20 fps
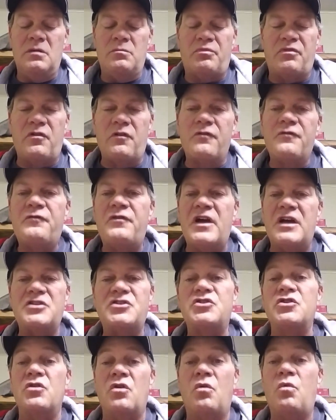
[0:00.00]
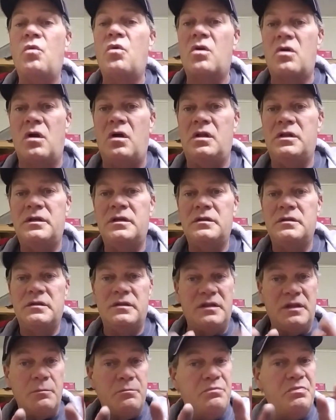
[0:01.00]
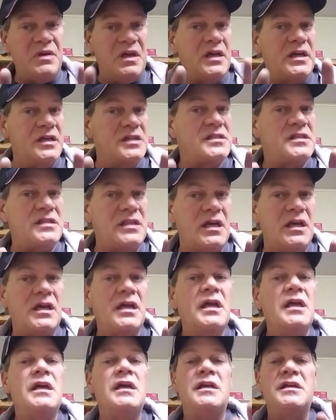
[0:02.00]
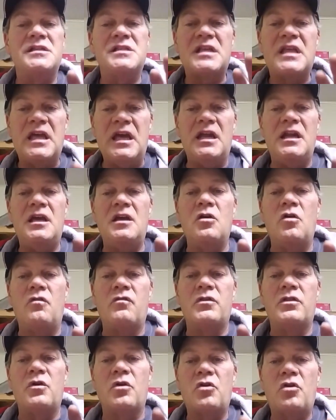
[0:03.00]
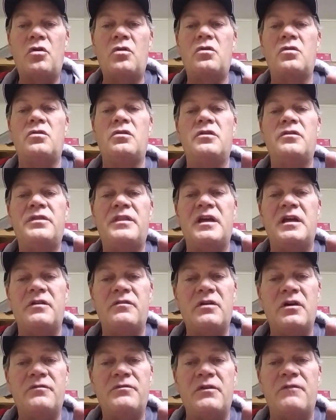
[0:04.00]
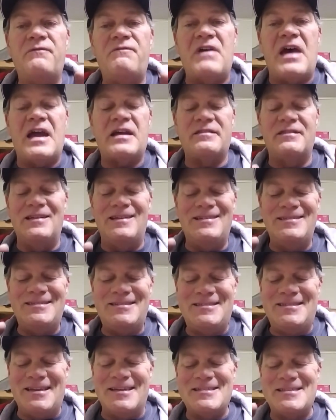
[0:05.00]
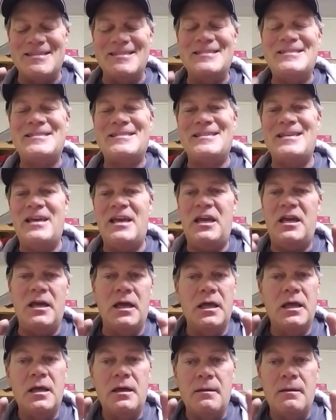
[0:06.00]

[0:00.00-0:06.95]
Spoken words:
professional world, the biggest thing is getting over the hurdle of the fact that it doesn't say